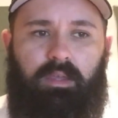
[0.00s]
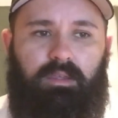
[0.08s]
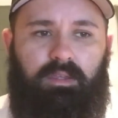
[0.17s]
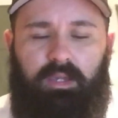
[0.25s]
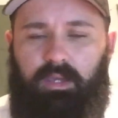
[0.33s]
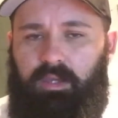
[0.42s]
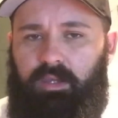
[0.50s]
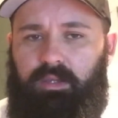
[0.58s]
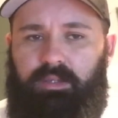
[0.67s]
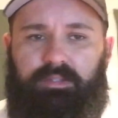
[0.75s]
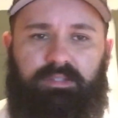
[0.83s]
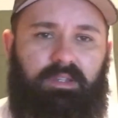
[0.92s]

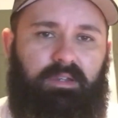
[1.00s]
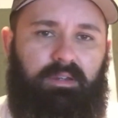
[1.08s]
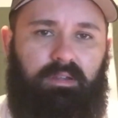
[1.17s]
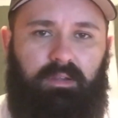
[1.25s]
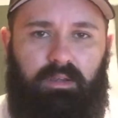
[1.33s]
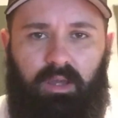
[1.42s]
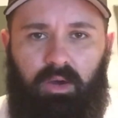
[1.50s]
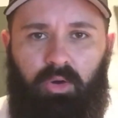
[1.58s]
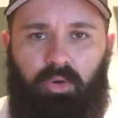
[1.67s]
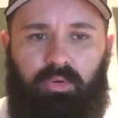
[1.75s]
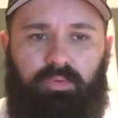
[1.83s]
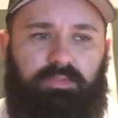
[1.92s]
Kegs,
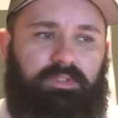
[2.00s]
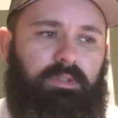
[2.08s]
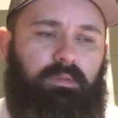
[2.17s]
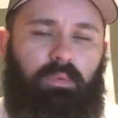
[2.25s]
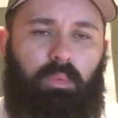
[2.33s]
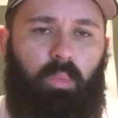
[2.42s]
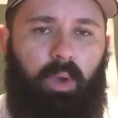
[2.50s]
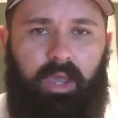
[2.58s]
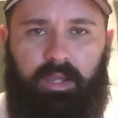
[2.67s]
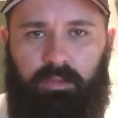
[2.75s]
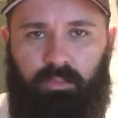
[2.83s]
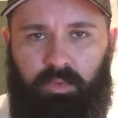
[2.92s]
logs,
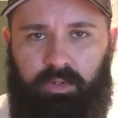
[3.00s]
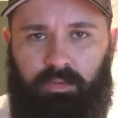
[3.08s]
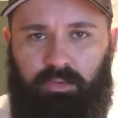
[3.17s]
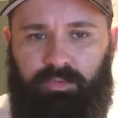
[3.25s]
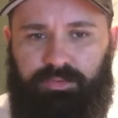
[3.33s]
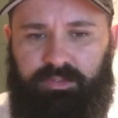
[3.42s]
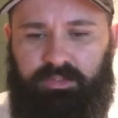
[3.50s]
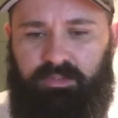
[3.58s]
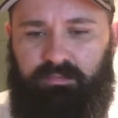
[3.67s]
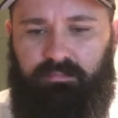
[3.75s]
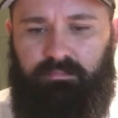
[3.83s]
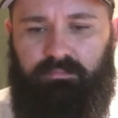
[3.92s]
wagon wheels,
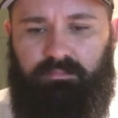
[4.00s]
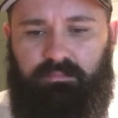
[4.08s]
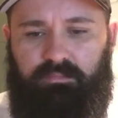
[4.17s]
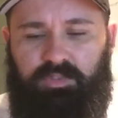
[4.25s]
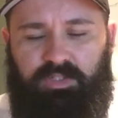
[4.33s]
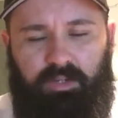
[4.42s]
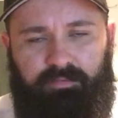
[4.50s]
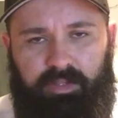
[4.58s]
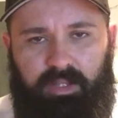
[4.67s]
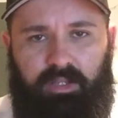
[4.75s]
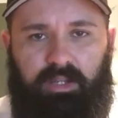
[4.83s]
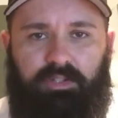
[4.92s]
stuff of
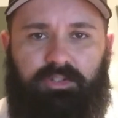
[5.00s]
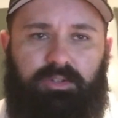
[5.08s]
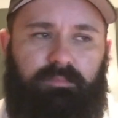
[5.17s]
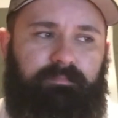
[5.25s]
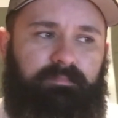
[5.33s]
that nature.